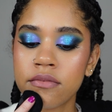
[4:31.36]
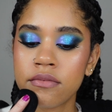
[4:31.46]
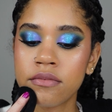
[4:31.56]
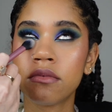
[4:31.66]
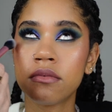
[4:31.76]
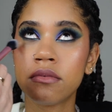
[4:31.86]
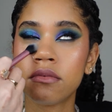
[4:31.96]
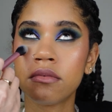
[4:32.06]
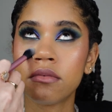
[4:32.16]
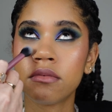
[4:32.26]

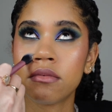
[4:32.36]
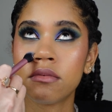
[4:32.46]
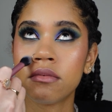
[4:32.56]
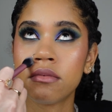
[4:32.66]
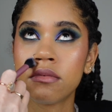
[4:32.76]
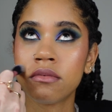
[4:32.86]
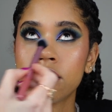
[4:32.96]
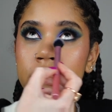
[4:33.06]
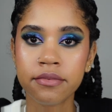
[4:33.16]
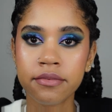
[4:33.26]

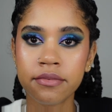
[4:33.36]
Nothing is said.